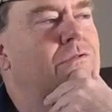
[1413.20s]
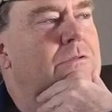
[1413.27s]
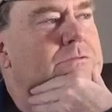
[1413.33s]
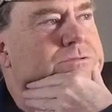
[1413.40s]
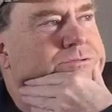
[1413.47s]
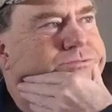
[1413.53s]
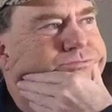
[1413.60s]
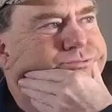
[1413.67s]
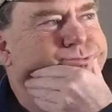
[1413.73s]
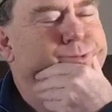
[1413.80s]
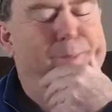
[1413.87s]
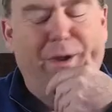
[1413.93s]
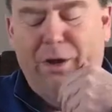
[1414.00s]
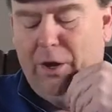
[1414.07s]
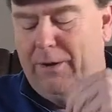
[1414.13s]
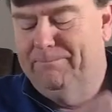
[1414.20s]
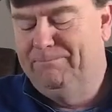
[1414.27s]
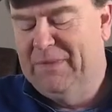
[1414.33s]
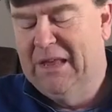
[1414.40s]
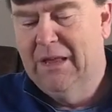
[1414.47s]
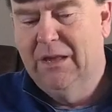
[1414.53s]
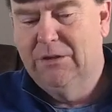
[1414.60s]
it would be good.
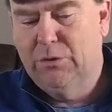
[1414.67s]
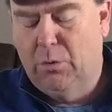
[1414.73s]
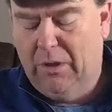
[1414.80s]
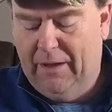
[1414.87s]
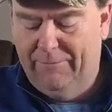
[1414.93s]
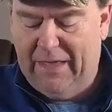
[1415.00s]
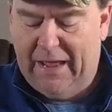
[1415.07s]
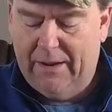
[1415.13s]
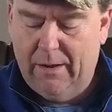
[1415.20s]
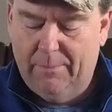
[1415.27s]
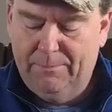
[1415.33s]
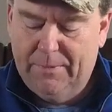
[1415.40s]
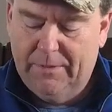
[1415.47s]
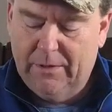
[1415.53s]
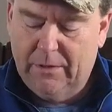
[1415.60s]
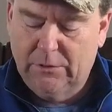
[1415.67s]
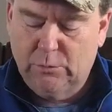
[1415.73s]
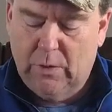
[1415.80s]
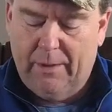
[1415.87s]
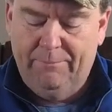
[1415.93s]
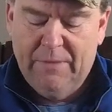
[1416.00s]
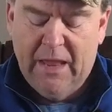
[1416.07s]
So we'll have that up there as
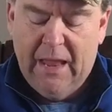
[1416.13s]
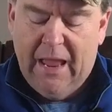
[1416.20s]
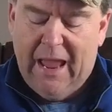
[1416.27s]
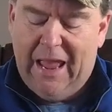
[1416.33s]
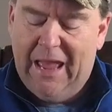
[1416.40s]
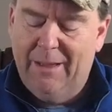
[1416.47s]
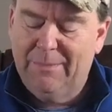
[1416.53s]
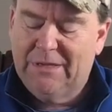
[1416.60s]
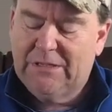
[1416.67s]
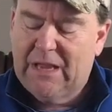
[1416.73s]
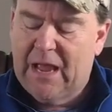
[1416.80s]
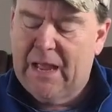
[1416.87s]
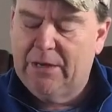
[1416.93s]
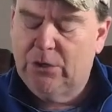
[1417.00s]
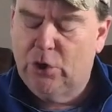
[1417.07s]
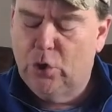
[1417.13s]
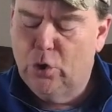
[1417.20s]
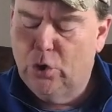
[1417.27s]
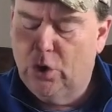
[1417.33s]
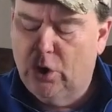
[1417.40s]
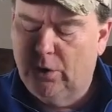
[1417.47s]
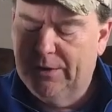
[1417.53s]
well. Amazon,
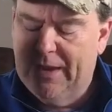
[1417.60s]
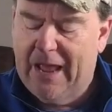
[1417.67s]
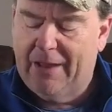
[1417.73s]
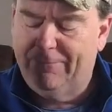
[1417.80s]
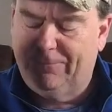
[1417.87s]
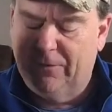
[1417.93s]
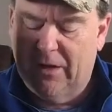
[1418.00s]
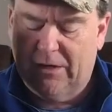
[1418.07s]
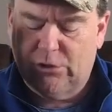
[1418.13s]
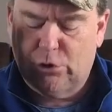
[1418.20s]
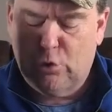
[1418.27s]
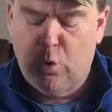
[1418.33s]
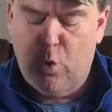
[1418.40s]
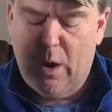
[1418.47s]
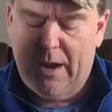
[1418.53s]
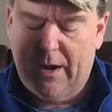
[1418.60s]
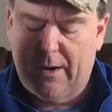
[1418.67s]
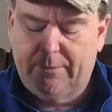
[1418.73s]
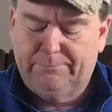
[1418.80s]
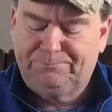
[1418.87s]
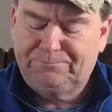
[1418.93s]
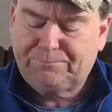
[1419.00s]
Google, Netflix,
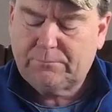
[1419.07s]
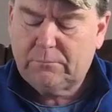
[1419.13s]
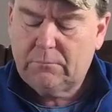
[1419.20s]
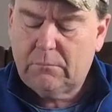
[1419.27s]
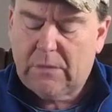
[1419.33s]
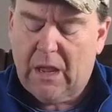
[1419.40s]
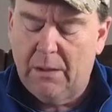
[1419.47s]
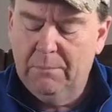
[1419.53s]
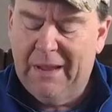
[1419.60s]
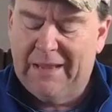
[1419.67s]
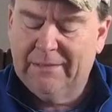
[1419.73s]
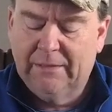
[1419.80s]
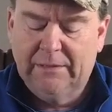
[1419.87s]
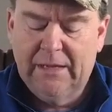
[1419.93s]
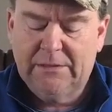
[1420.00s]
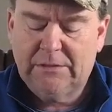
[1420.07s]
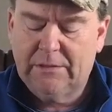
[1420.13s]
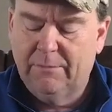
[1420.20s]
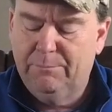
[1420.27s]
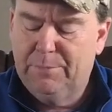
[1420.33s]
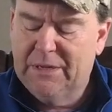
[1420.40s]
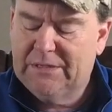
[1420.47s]
Twitter made the
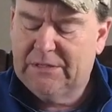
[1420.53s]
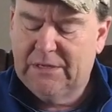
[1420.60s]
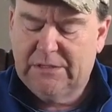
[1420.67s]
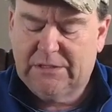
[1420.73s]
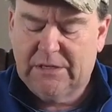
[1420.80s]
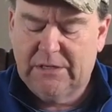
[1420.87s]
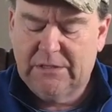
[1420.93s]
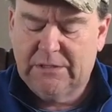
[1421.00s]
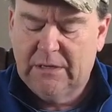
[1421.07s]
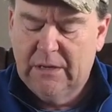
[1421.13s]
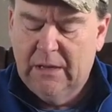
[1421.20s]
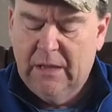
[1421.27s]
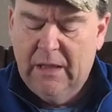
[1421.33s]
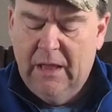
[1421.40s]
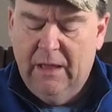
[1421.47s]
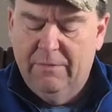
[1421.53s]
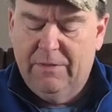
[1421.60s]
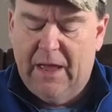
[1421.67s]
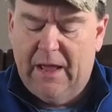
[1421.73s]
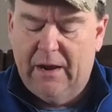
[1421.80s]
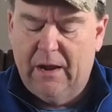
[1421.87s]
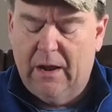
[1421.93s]
list of businesses
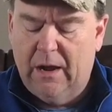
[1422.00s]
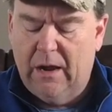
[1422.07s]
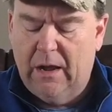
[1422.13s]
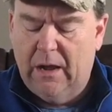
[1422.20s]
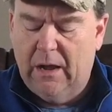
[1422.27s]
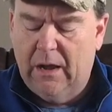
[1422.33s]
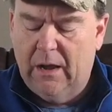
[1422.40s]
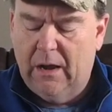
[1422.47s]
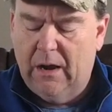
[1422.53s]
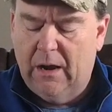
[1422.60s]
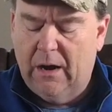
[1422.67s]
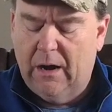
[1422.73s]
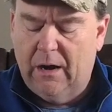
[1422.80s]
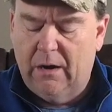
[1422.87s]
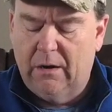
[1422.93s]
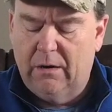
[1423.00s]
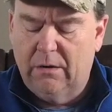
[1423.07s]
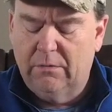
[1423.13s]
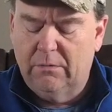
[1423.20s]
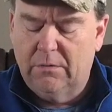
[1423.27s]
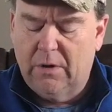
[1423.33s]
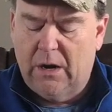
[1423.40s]
that uh, are
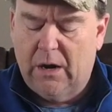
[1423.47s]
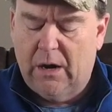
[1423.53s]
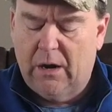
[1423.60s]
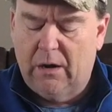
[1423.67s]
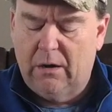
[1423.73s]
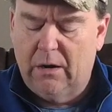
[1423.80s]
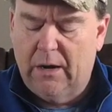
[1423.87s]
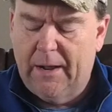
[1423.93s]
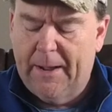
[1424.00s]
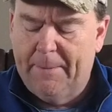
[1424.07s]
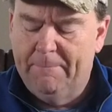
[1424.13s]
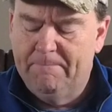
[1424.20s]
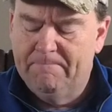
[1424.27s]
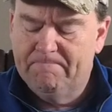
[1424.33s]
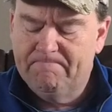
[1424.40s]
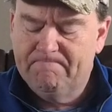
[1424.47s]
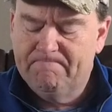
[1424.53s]
are um,